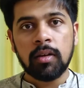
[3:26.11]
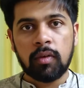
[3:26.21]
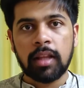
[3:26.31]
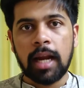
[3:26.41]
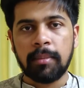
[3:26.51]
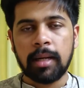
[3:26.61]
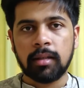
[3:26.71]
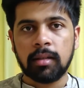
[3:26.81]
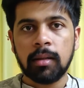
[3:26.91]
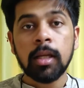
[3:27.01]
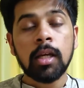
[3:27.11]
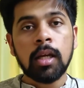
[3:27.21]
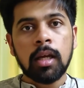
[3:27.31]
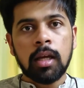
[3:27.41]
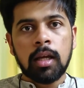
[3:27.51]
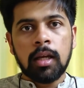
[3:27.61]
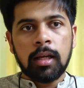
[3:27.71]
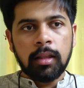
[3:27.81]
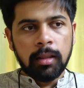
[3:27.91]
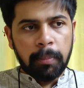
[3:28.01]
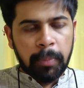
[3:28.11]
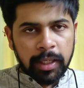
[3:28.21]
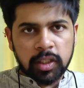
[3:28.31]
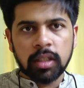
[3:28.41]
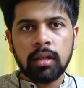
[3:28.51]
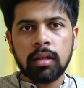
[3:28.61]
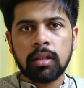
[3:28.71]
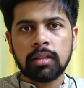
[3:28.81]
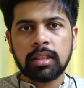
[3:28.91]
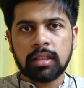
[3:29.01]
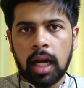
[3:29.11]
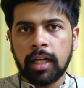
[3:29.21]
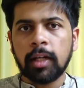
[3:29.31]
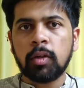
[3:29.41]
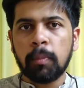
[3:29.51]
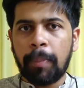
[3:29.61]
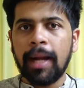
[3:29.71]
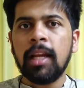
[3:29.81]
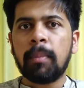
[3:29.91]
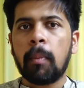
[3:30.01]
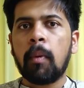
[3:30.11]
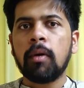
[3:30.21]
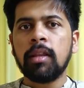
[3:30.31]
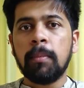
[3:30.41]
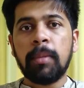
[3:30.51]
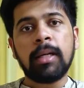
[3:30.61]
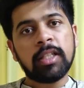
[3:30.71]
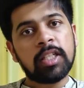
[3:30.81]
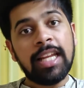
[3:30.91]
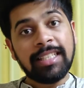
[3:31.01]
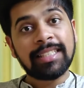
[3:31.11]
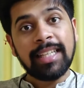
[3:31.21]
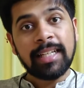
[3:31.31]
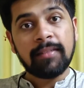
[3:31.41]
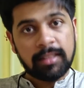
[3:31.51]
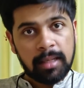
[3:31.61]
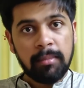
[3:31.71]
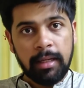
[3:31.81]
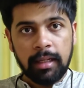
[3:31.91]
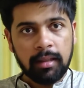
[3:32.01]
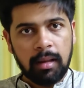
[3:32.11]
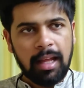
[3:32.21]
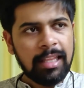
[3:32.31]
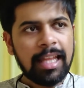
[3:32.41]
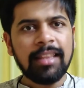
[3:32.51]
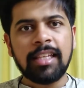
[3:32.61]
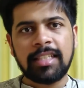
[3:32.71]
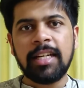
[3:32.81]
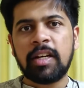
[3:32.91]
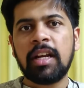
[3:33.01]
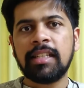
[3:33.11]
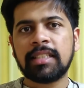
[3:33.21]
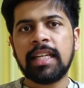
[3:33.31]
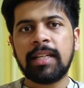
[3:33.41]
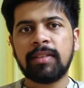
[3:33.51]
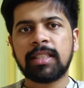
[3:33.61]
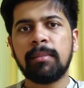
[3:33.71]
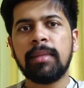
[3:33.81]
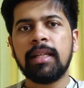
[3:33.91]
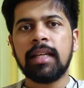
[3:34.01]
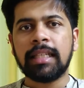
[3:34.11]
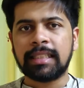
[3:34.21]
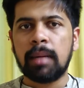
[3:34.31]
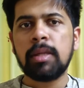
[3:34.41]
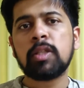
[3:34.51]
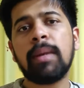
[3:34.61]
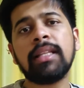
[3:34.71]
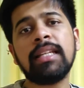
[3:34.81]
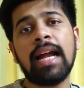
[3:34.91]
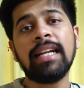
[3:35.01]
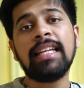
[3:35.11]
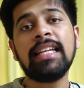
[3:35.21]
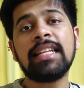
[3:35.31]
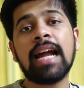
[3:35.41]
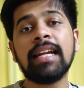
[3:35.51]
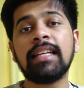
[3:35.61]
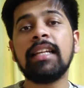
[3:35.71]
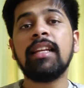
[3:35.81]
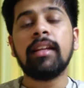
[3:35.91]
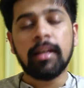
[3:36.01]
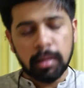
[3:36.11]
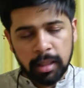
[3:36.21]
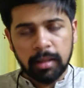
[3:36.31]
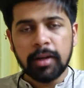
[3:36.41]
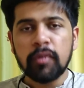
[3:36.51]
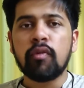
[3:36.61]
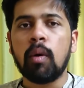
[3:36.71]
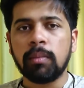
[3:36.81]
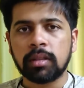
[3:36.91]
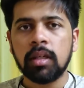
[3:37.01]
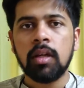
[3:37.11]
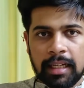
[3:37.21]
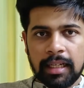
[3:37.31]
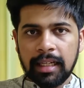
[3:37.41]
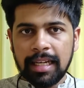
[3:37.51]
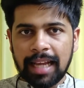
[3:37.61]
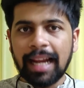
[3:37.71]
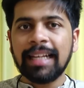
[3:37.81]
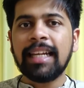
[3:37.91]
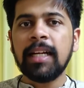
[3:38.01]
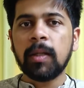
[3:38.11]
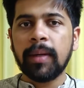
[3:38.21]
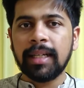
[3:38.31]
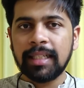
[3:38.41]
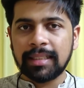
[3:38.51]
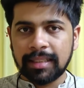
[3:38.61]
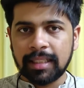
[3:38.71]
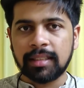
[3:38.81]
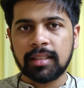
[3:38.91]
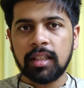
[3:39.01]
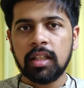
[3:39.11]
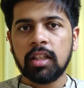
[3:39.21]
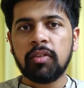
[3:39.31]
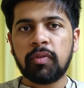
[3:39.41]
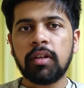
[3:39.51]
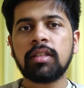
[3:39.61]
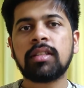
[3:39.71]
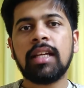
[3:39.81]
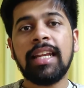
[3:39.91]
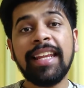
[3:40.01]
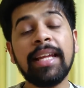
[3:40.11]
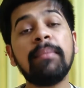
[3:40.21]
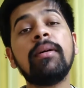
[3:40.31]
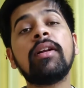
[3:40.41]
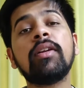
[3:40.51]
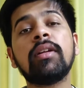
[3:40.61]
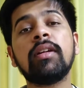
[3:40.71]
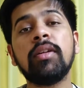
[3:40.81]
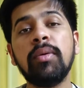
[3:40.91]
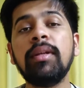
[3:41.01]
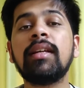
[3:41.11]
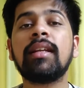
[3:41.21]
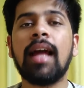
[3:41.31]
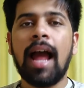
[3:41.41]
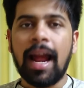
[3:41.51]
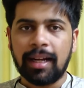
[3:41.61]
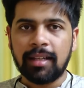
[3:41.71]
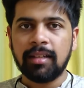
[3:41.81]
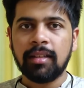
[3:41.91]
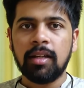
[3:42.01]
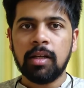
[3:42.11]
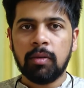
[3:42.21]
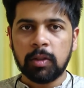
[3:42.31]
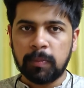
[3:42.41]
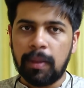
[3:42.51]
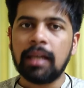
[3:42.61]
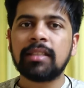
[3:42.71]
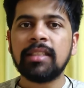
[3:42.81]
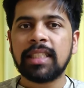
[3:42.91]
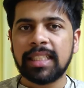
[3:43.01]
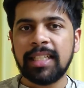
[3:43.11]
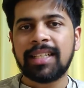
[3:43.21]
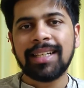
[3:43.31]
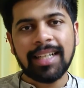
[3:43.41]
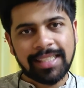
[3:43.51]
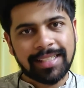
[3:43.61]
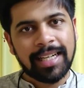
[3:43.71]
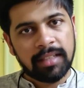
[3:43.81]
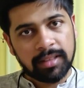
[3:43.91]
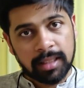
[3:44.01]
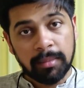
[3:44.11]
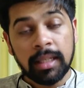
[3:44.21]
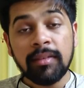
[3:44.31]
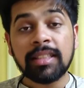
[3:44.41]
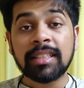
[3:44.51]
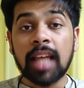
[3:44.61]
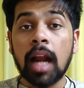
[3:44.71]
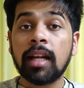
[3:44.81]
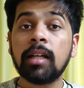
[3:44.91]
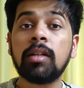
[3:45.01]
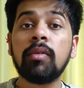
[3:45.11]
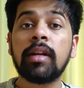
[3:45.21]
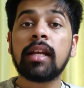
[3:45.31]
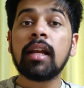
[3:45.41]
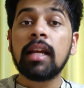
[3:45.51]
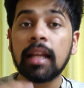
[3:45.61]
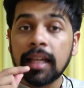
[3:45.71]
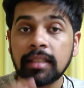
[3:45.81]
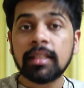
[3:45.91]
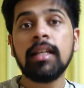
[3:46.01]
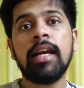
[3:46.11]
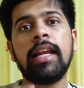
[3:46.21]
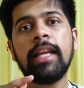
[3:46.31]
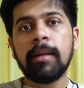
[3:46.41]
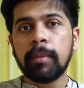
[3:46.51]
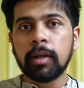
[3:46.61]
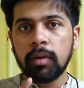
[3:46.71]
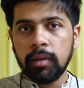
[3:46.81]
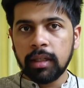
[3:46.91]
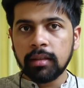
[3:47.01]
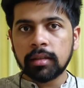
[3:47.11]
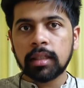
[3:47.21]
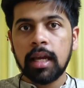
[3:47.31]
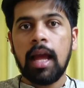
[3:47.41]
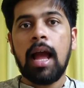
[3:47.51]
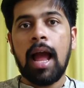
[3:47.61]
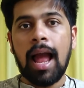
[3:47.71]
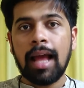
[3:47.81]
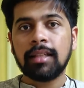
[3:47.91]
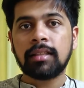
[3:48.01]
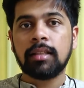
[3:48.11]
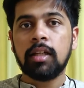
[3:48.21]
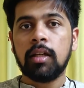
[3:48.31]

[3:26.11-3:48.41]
for that matter. The pressure started to pile up upon the British Legislative Assembly and then the Central Legislative Assembly established by the 1919 reforms. In 1926, the first Labour Union Act was passed in the Central Legislative Assembly, which started to recognize labor unions as